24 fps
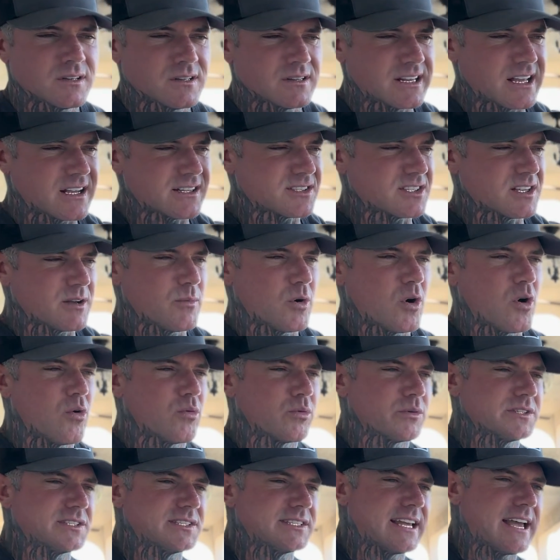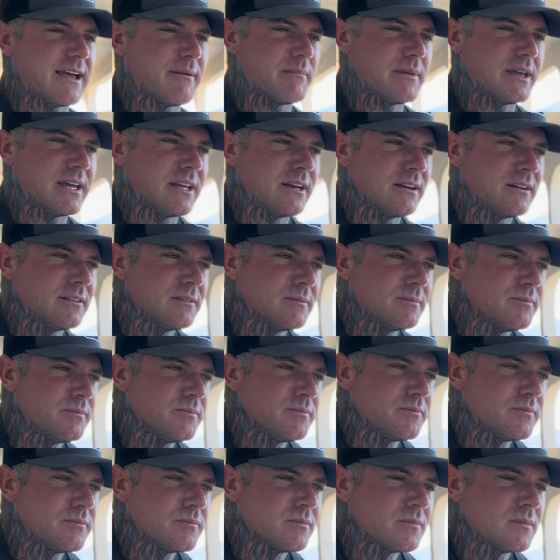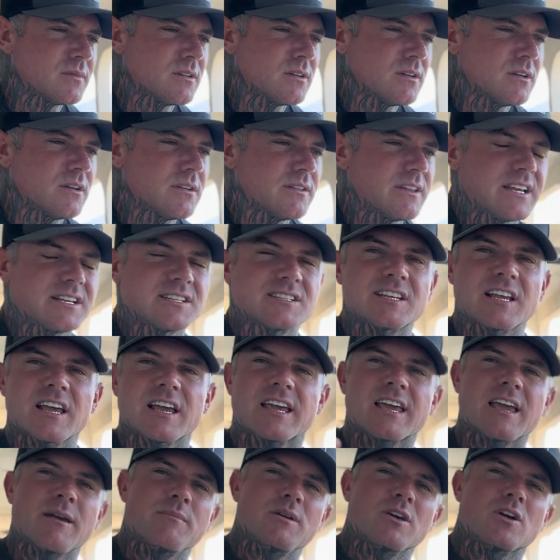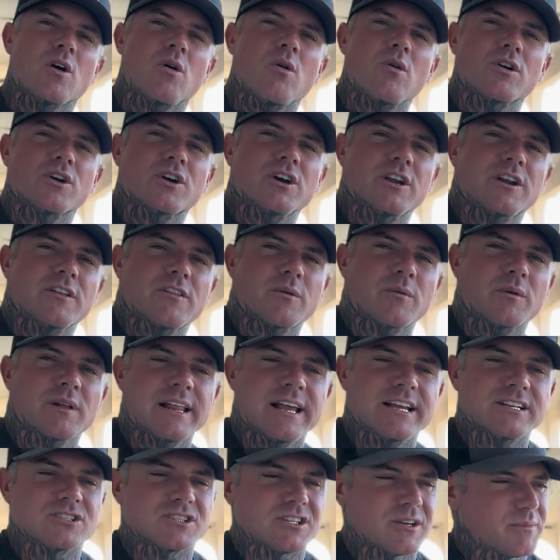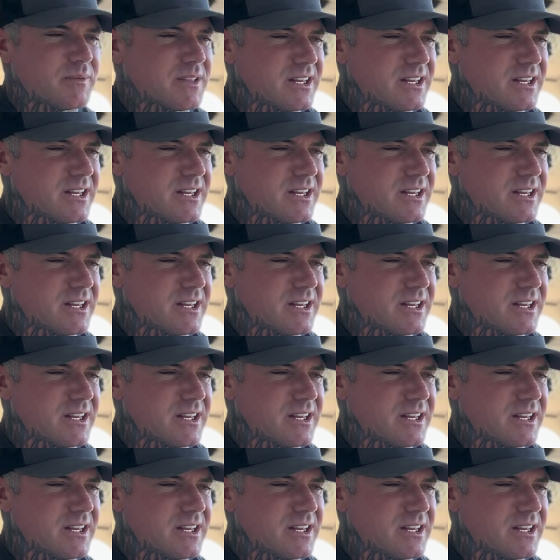some old resentment. Things can be going good in the relationship.